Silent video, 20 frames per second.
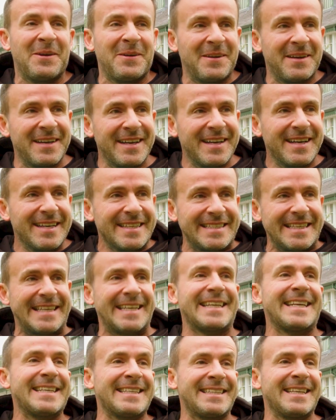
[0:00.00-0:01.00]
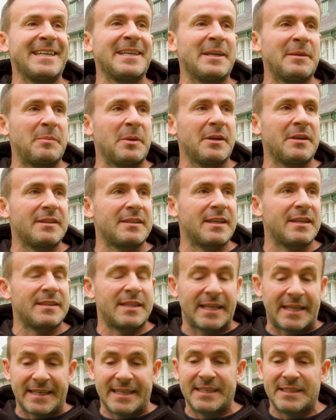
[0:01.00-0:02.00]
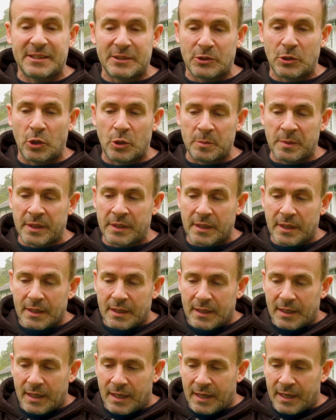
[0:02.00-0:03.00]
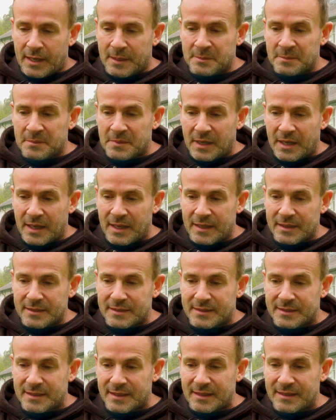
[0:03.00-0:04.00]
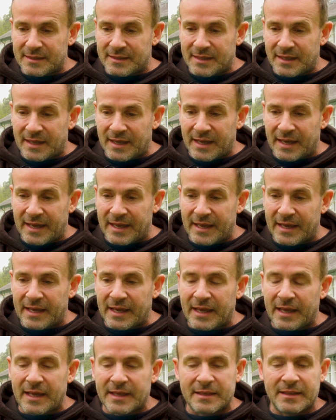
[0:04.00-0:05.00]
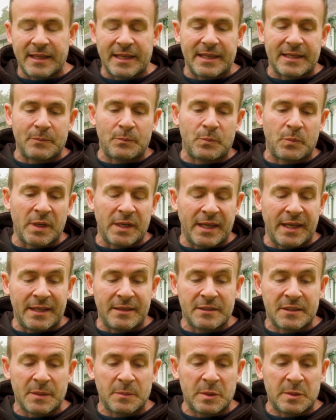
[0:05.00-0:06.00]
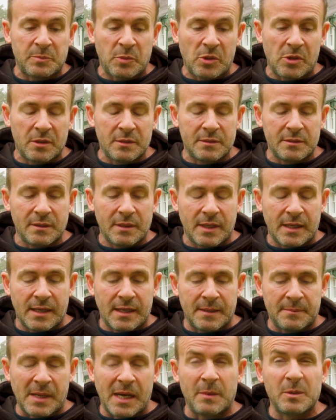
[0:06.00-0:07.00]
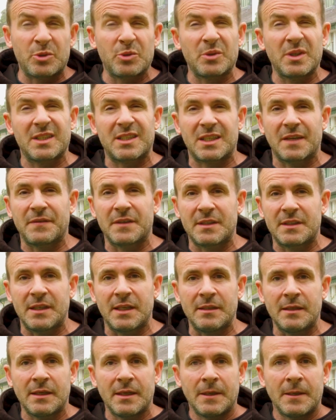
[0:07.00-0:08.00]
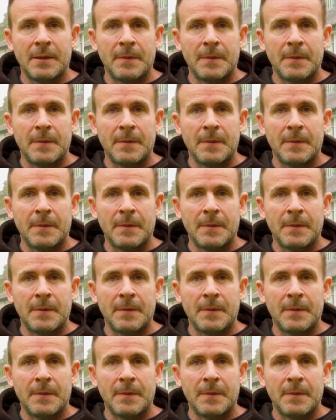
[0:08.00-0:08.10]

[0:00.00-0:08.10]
about the great thing about that, that Gracie's taught me um, is that uh, like when Ainsley was born, um, I was only 17